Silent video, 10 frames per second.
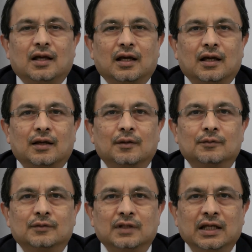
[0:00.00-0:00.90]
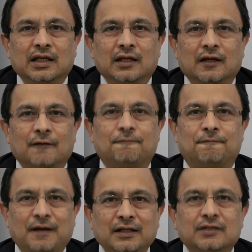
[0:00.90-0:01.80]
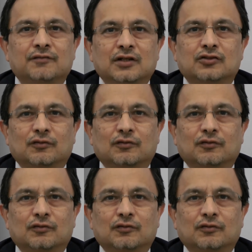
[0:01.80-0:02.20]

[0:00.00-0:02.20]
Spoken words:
The effectiveness